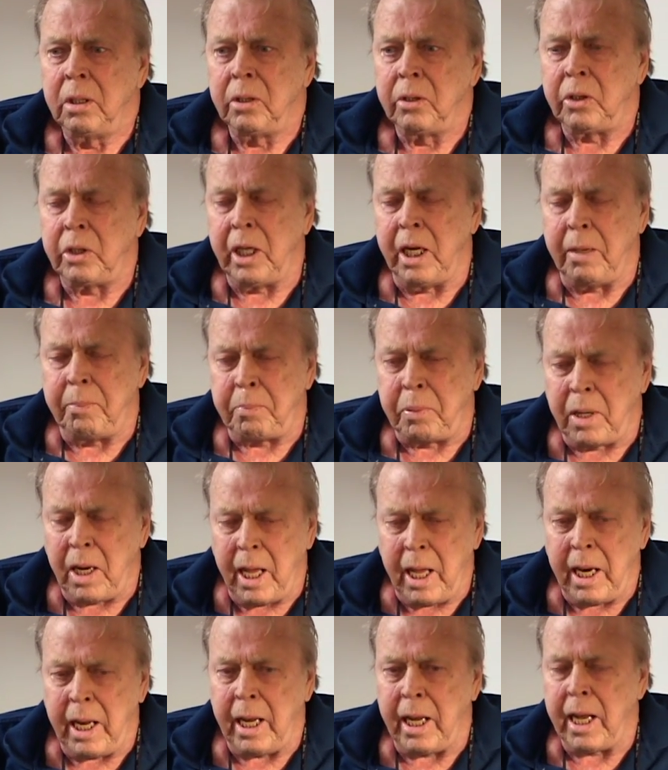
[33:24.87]
city
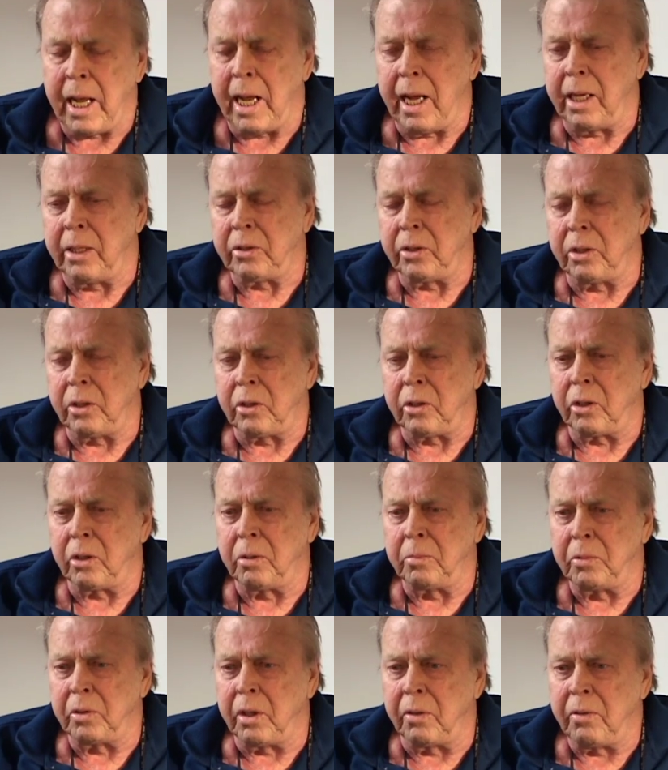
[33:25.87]
planning has in
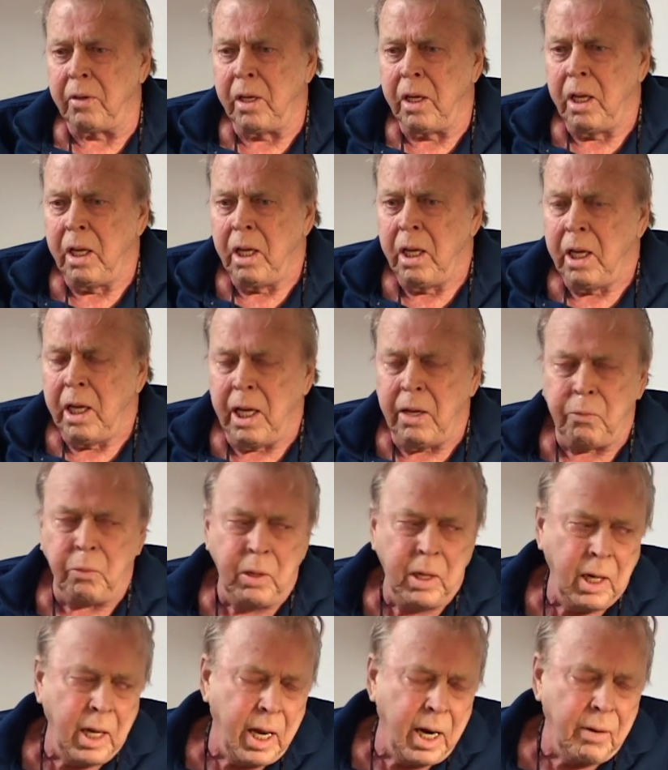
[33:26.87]
terms of if
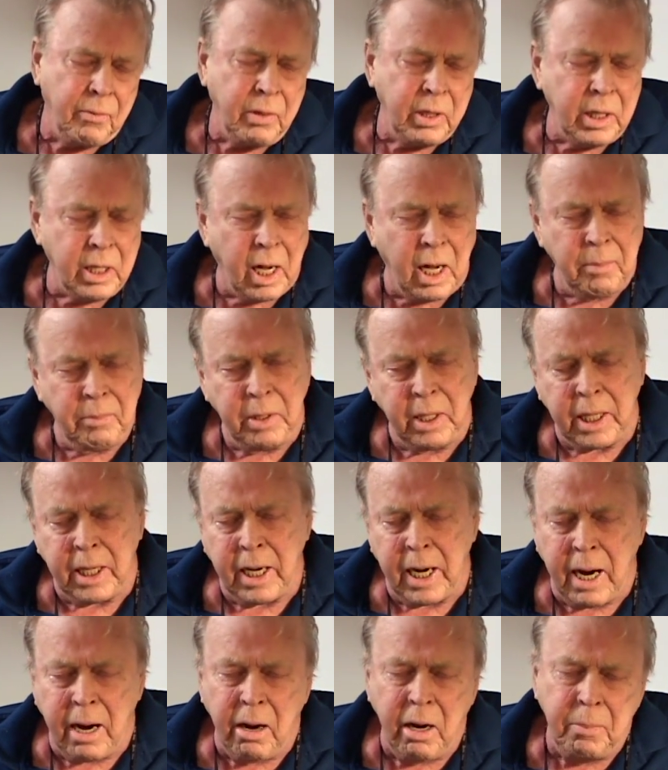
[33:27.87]
we let every Tom, Dick,
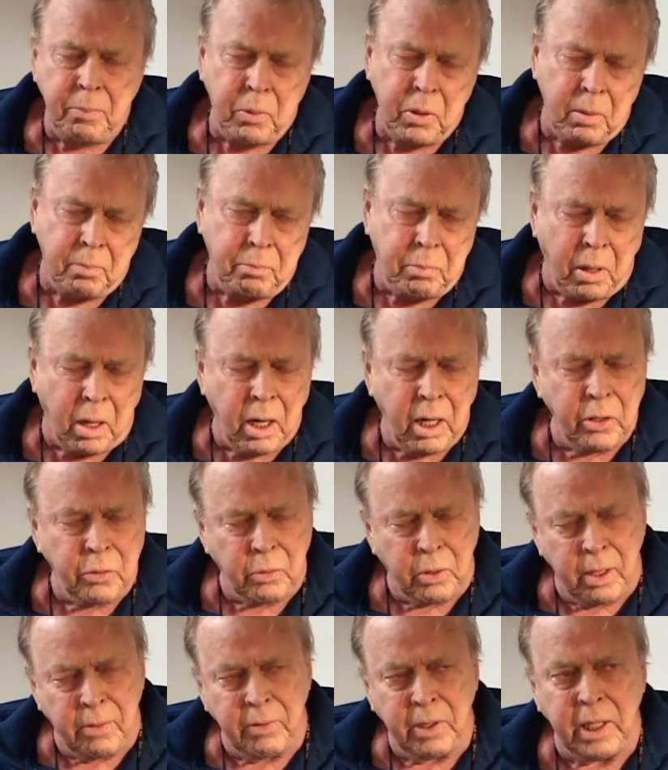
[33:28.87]
and Harry put a barge
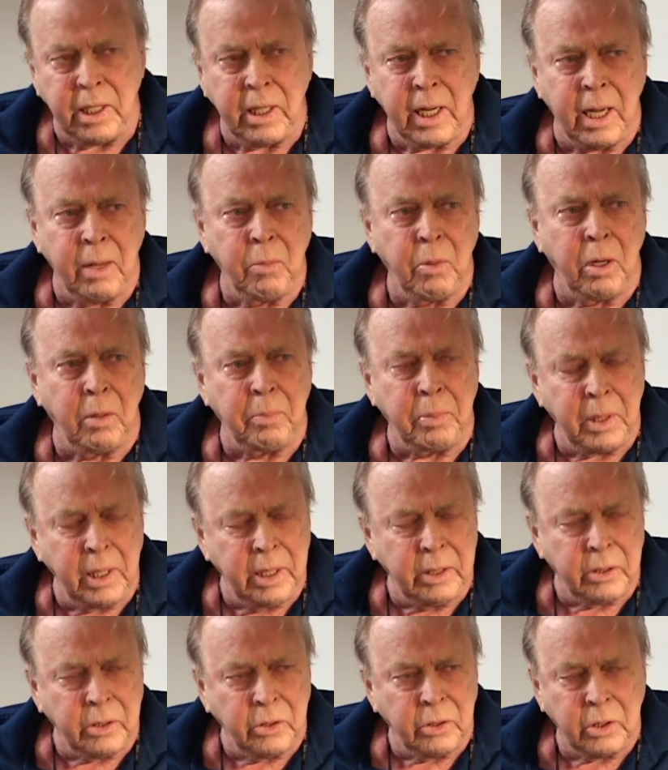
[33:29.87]
wherever he damn well
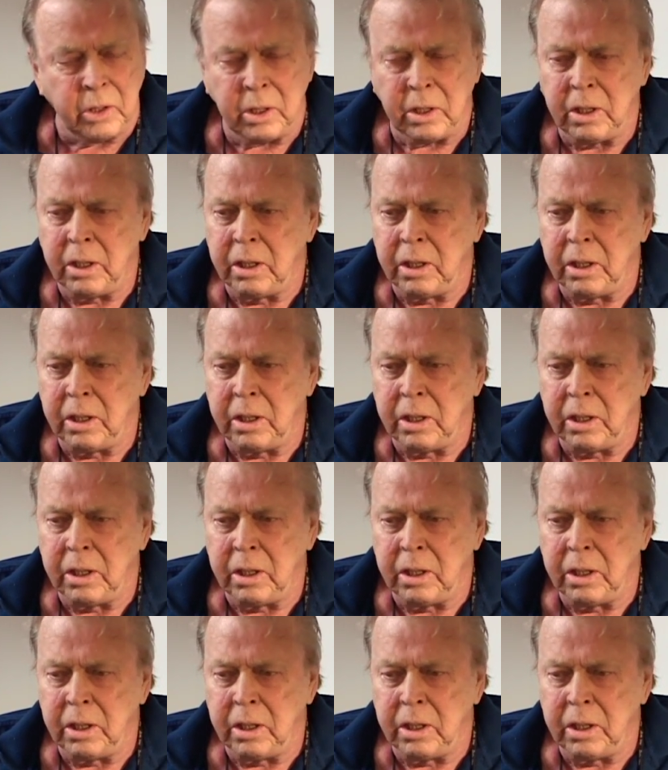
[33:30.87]
pleases,